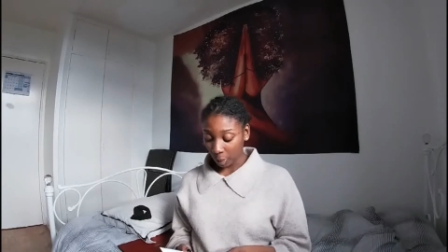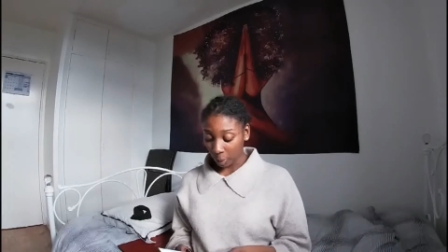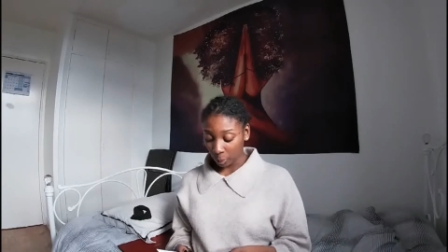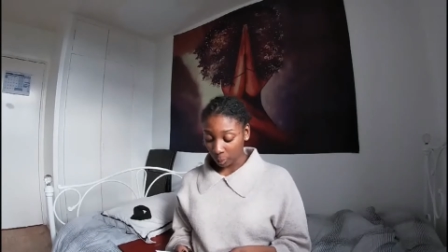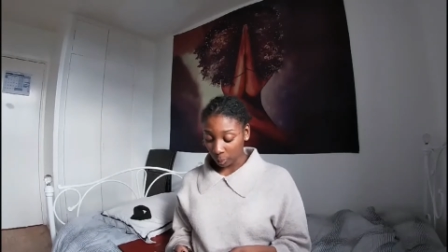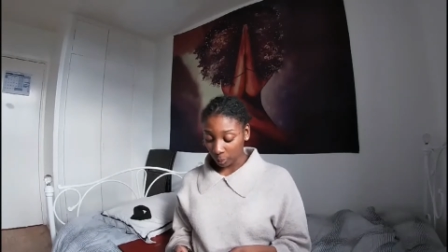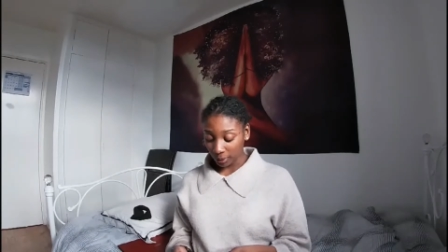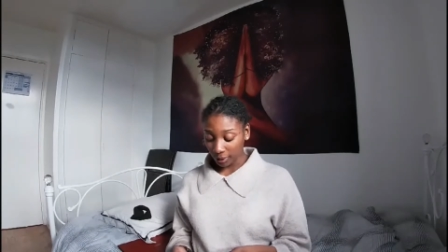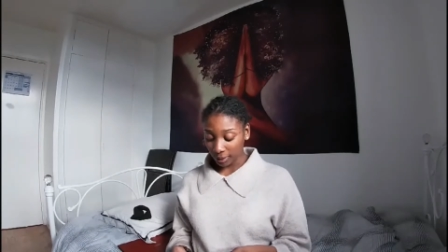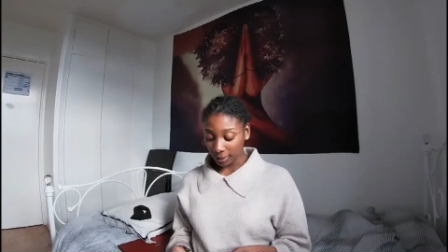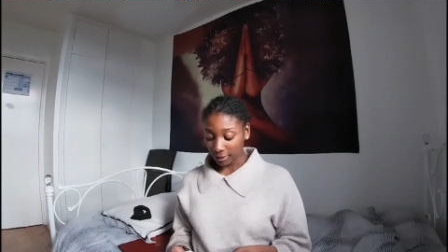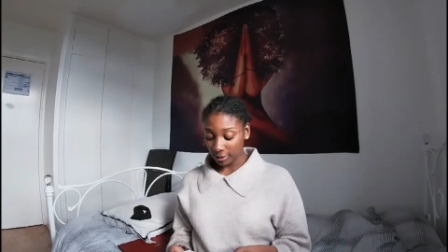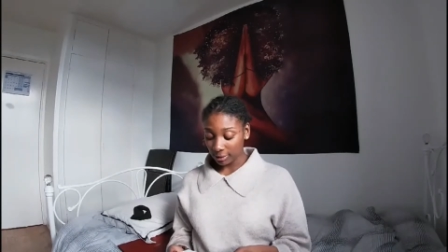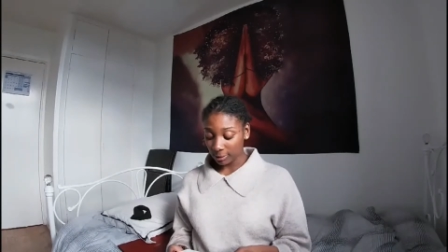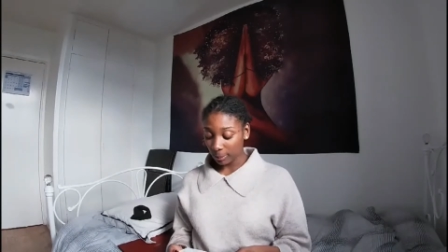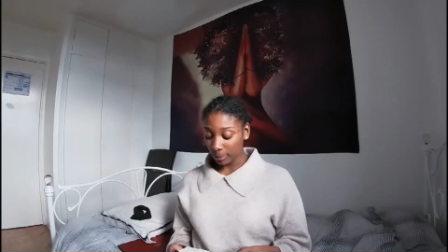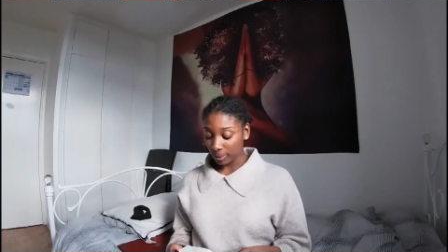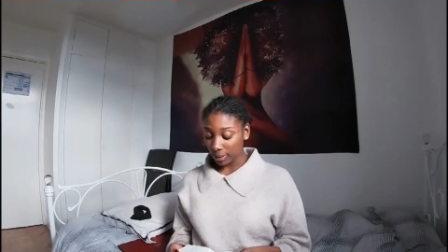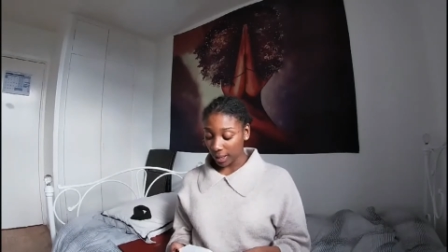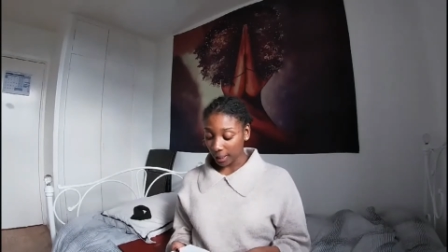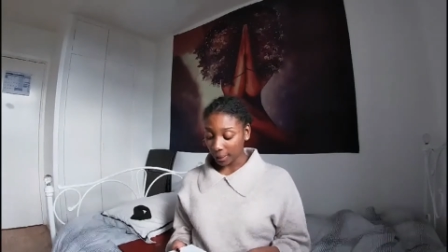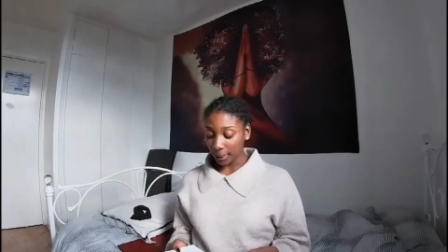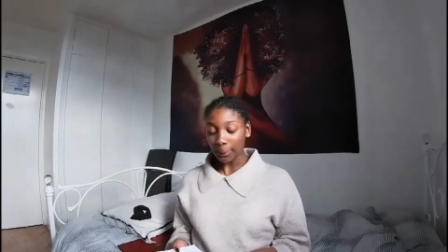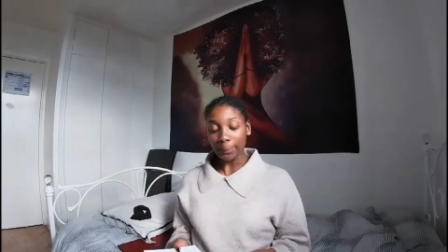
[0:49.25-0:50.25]
We as
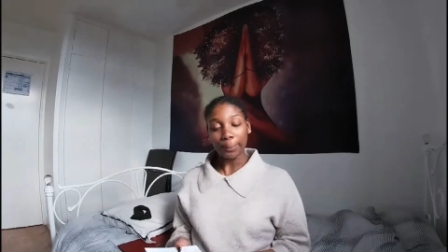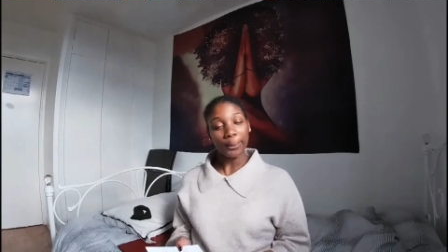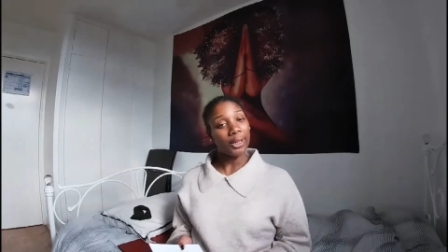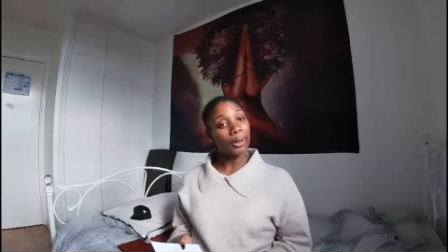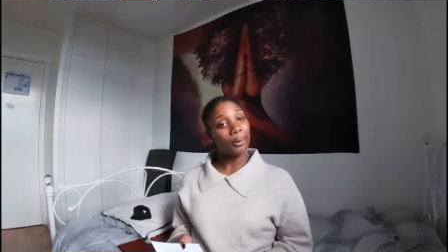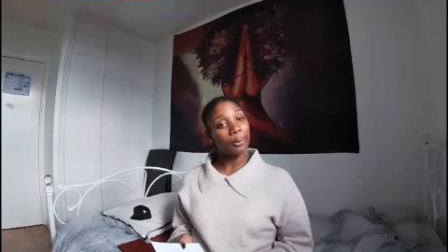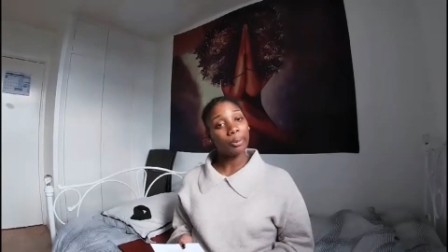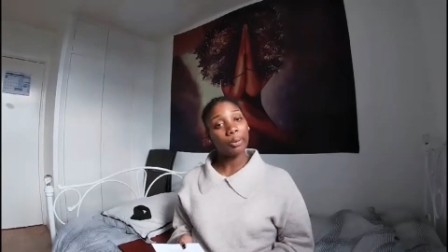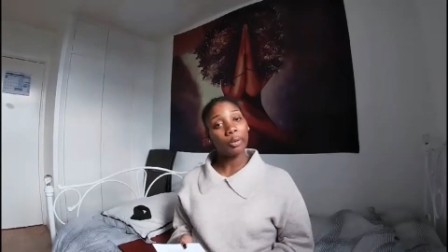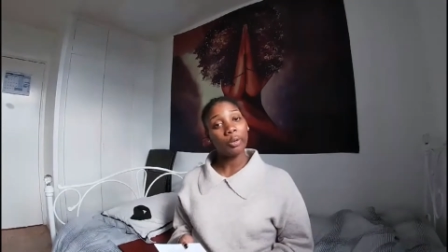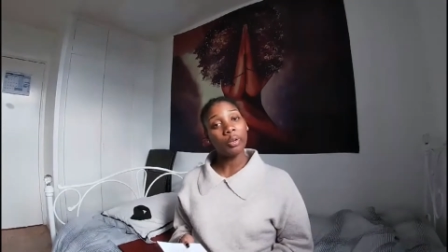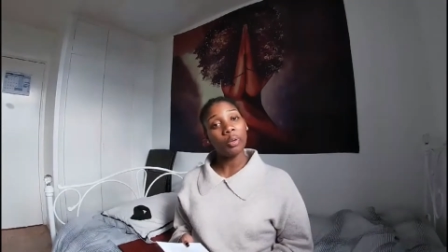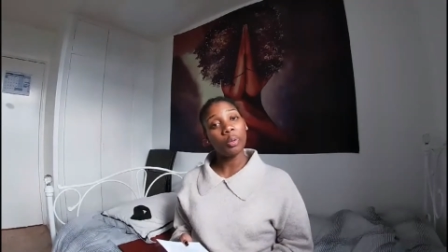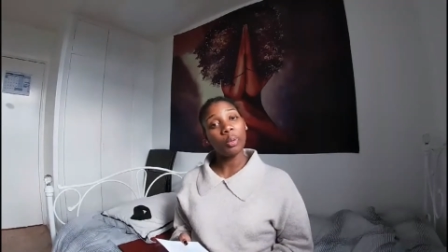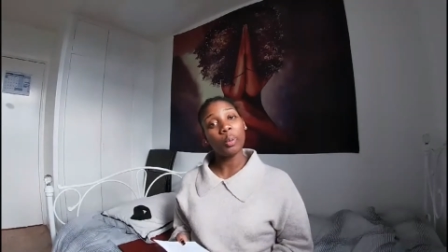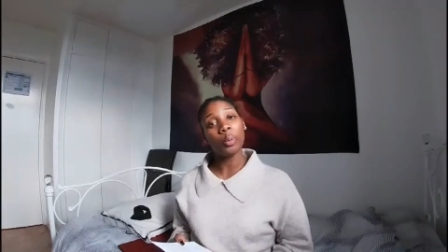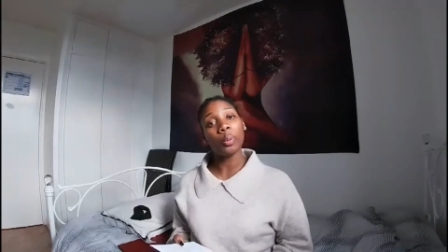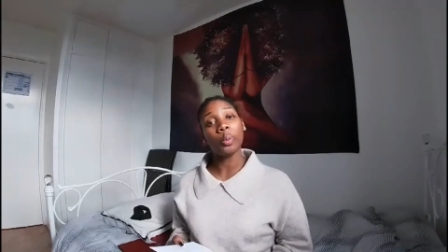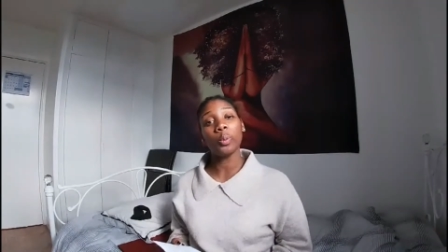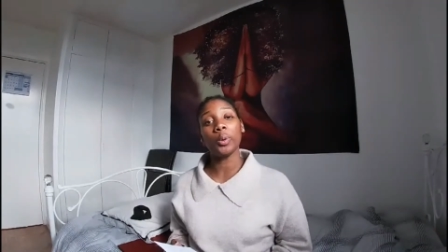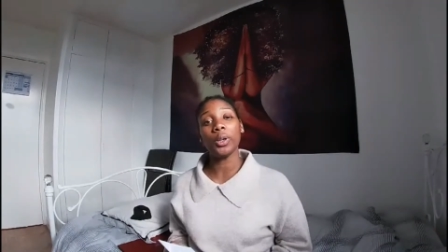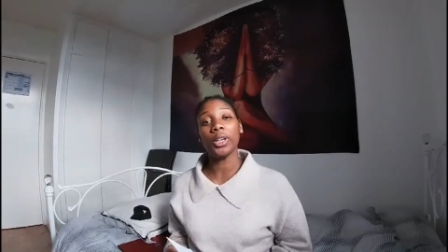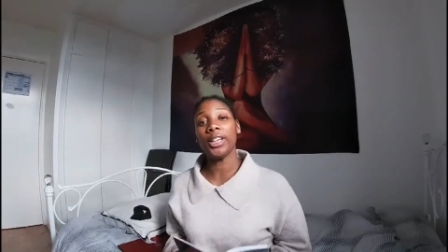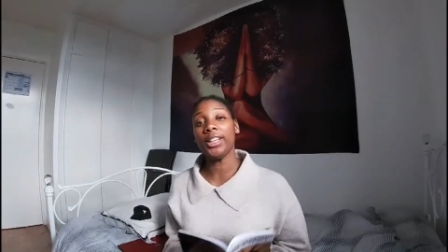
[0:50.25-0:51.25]
black people,
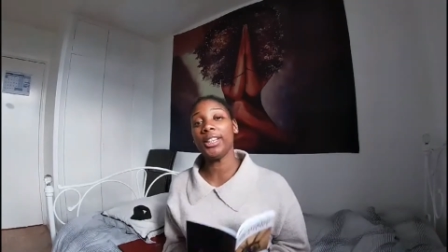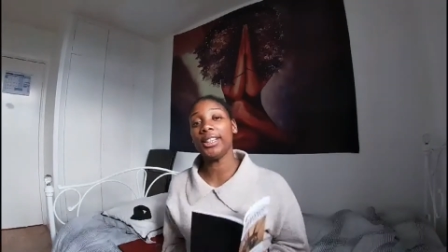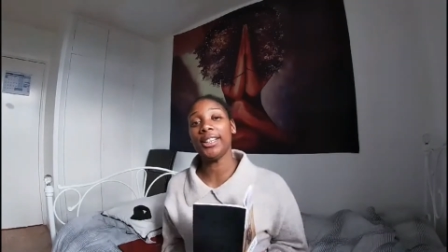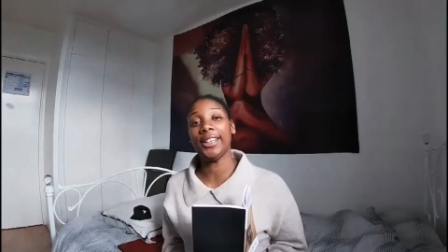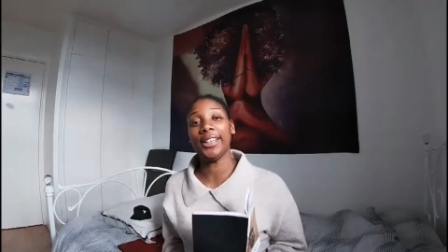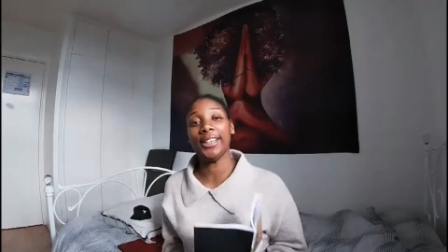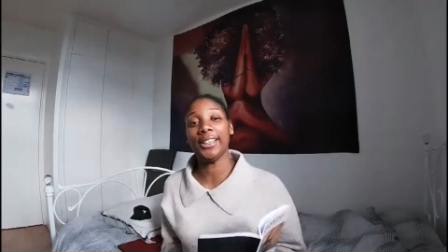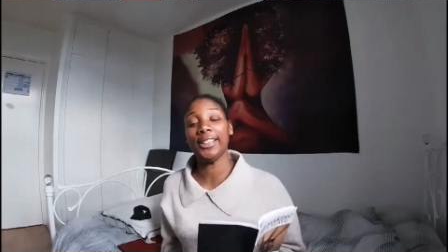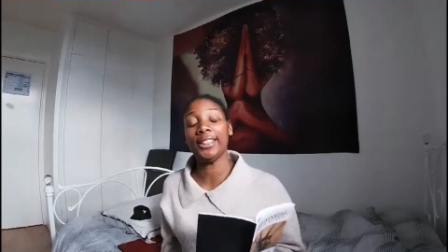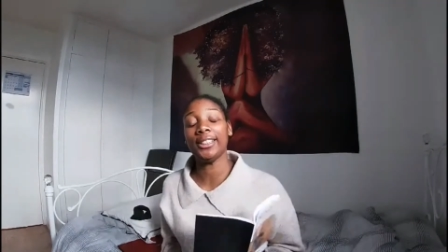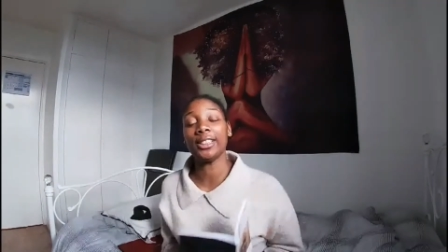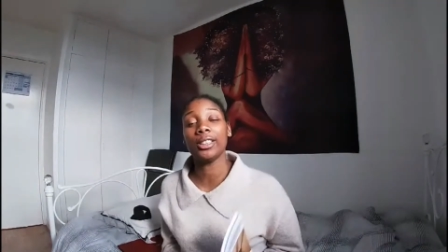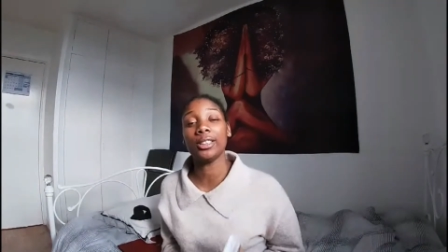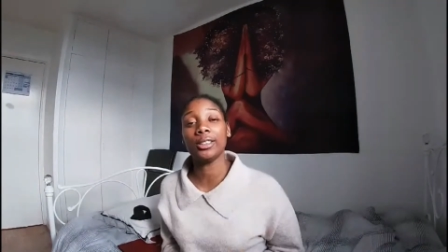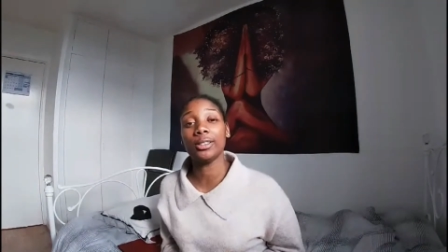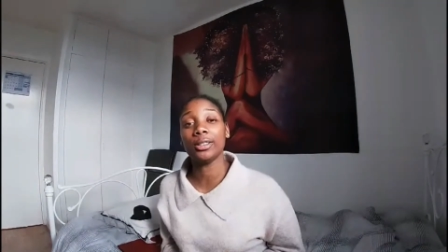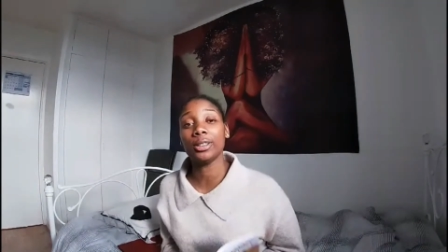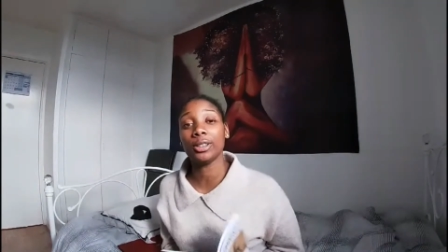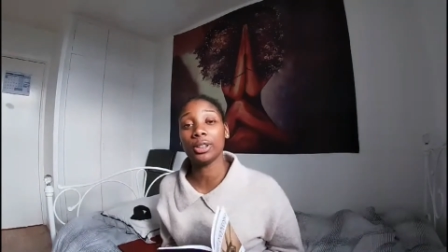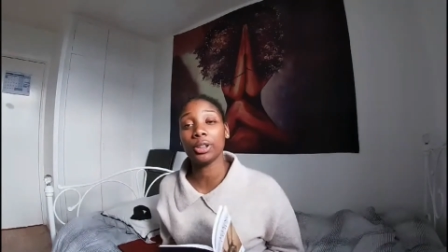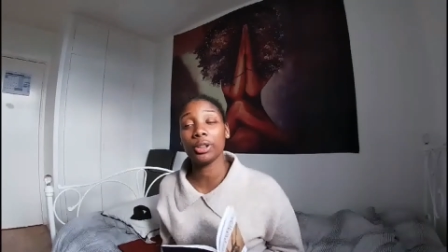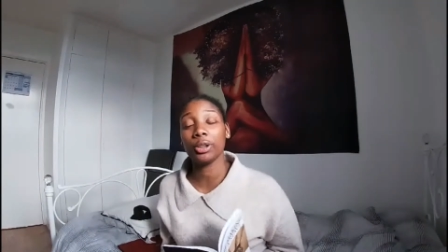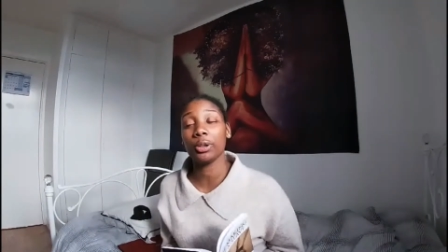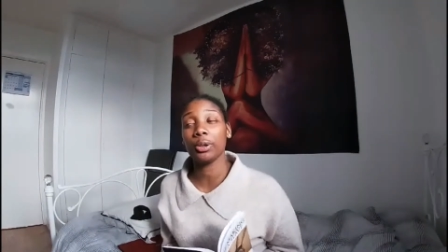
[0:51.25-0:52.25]
we need
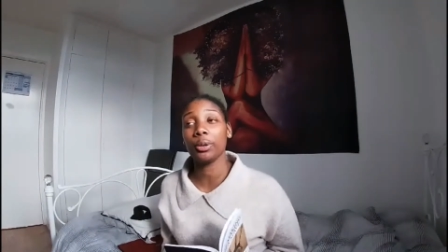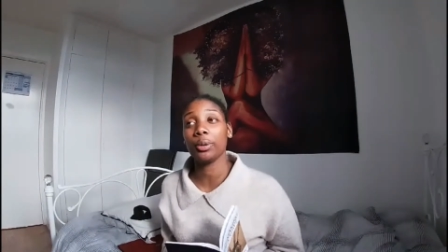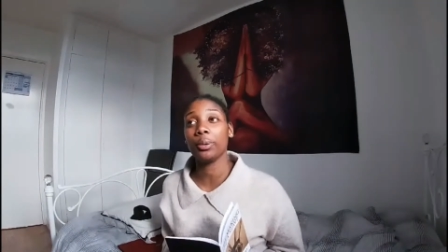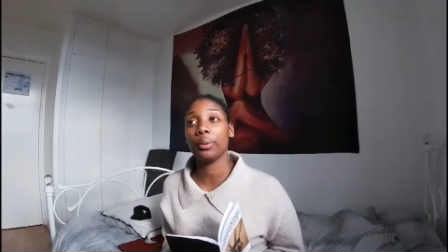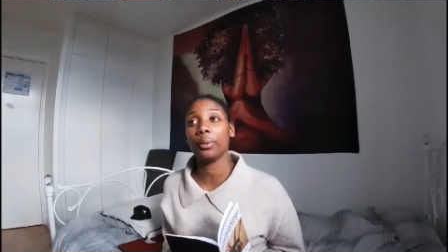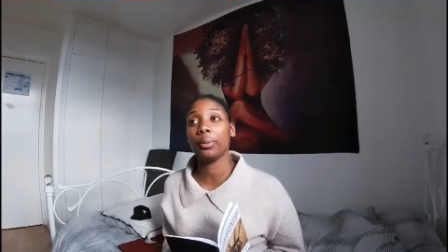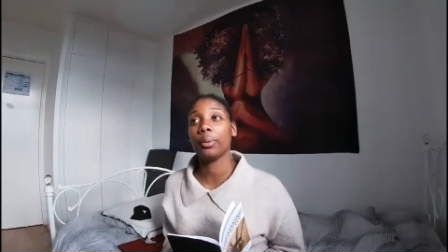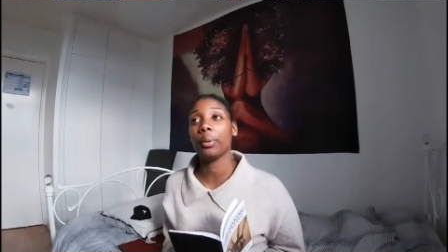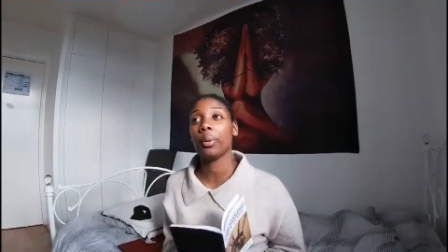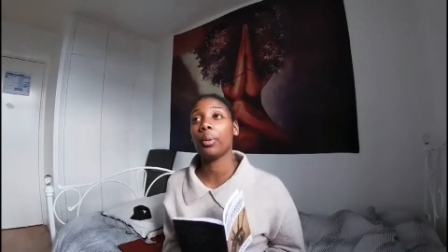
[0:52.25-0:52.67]
to